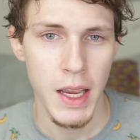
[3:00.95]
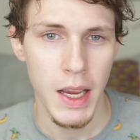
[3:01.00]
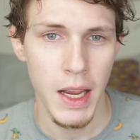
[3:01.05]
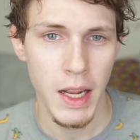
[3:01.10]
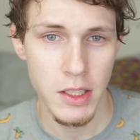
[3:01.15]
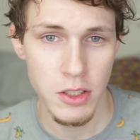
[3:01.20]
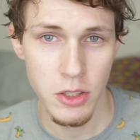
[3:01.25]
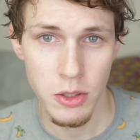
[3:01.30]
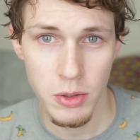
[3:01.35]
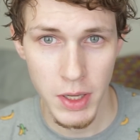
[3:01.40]

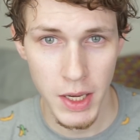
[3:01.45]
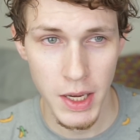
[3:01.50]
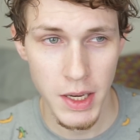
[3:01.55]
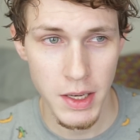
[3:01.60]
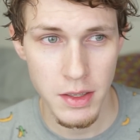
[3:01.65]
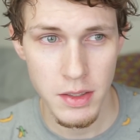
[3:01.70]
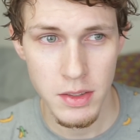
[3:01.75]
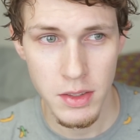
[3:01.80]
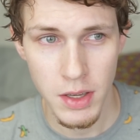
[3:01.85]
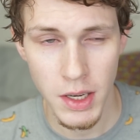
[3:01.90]
it's okay
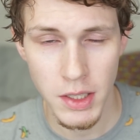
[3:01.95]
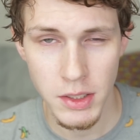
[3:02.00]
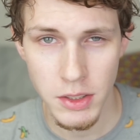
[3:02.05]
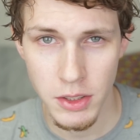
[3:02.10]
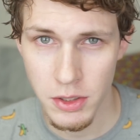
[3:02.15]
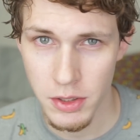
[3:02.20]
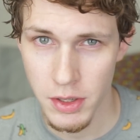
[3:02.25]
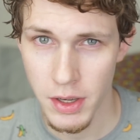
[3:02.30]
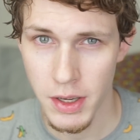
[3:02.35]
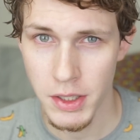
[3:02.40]
to talk to
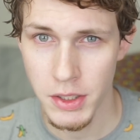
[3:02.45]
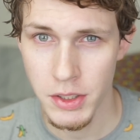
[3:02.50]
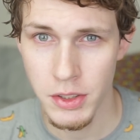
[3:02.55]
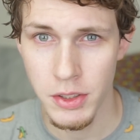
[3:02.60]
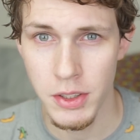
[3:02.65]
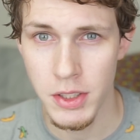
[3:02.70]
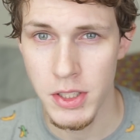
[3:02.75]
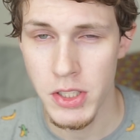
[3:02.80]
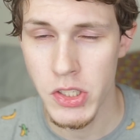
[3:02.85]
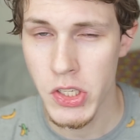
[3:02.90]
your
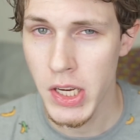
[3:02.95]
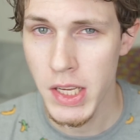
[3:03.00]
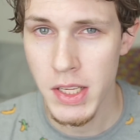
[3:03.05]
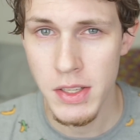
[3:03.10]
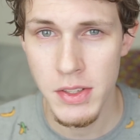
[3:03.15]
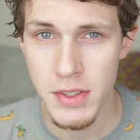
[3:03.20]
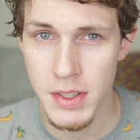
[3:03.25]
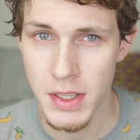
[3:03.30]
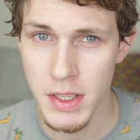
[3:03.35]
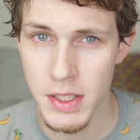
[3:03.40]
doctor and
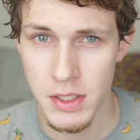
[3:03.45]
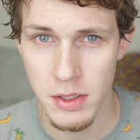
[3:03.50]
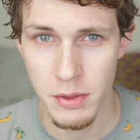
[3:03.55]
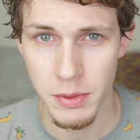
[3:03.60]
change things